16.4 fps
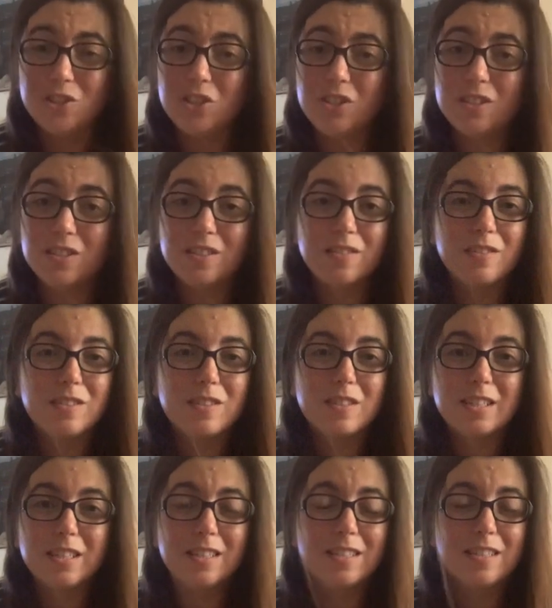Just
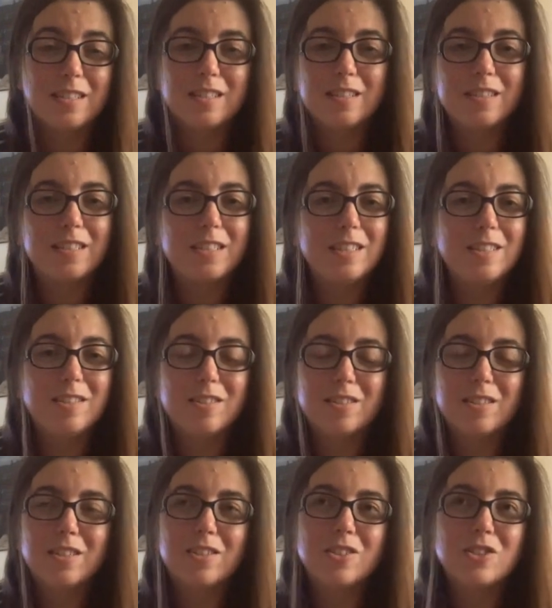seeds
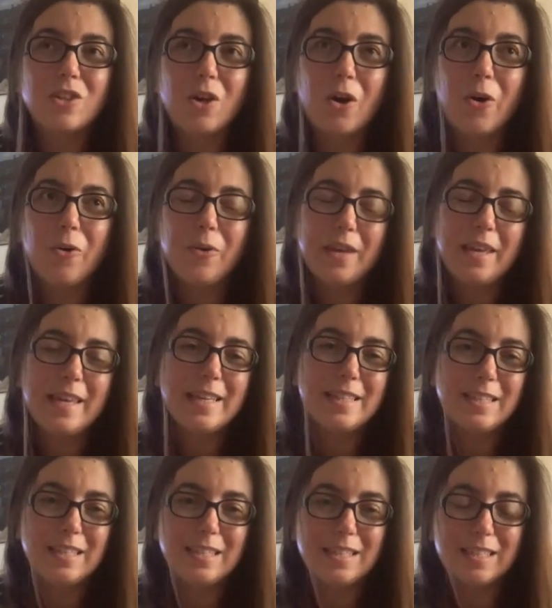are so
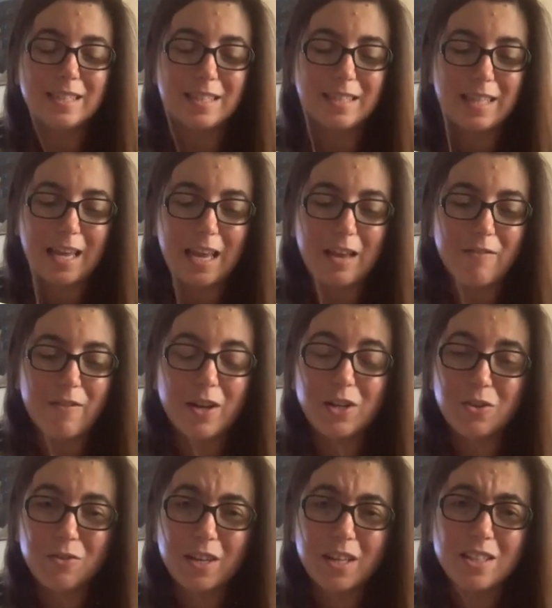easy to save,
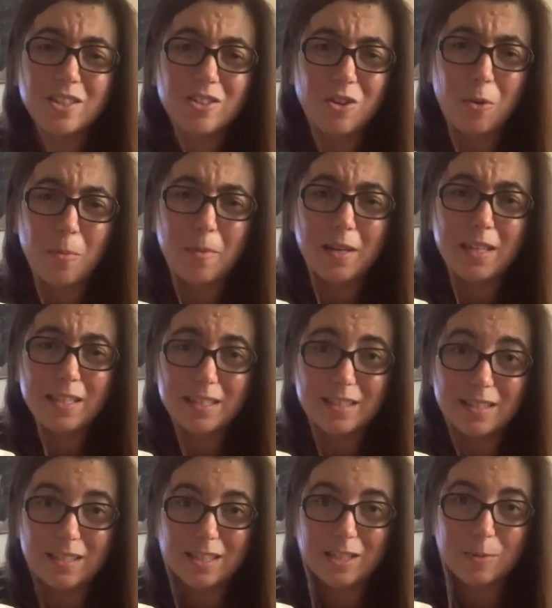and you get so many
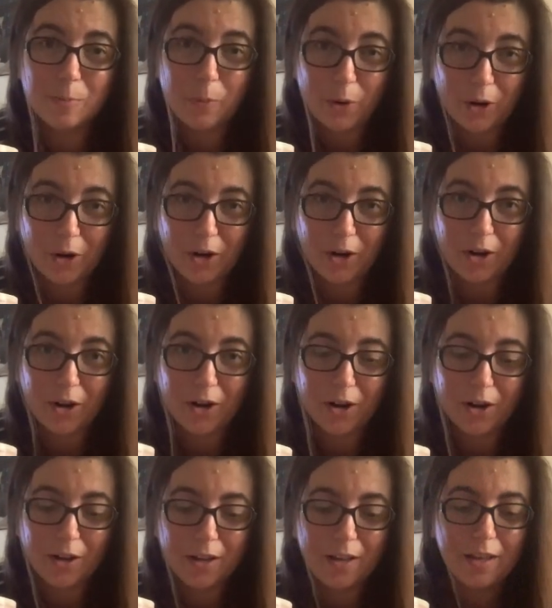seeds
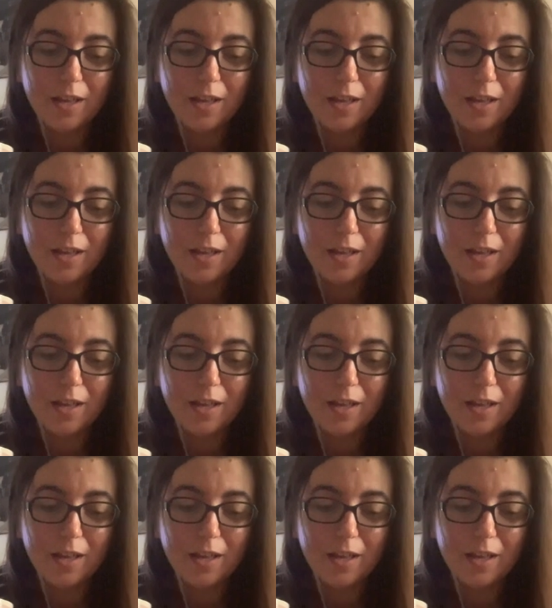per,